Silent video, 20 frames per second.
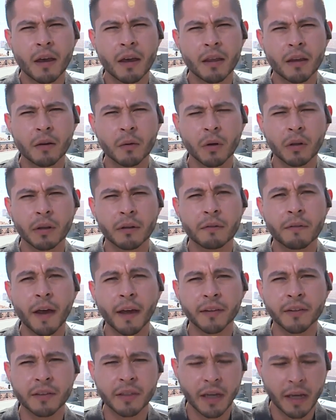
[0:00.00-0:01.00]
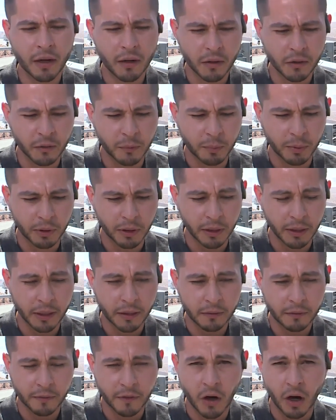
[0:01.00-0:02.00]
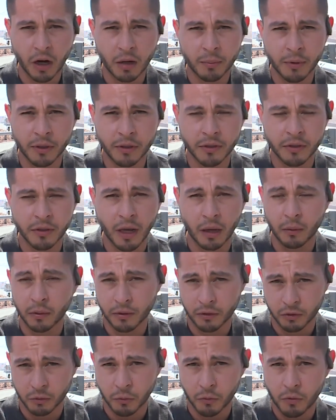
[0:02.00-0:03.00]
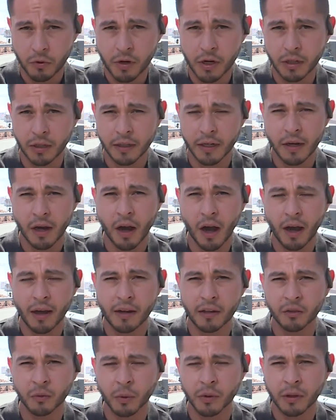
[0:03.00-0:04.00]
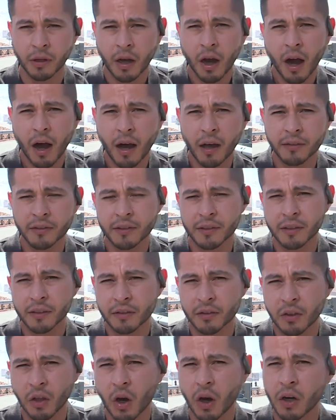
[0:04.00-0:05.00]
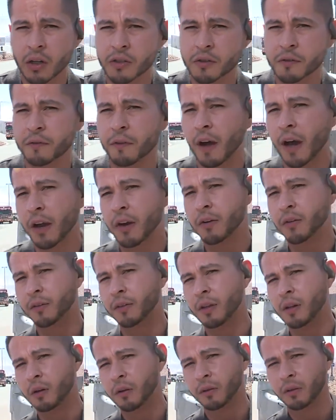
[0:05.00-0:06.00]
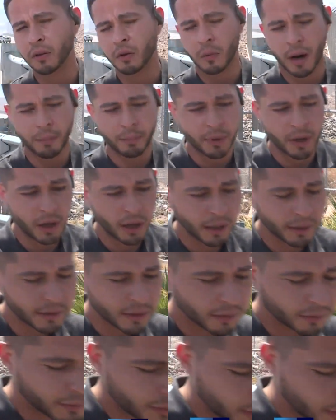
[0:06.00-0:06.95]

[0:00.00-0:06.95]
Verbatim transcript: Hey there. Well, investigators believe garbage that was really hot is what caused this large fire scene you see right behind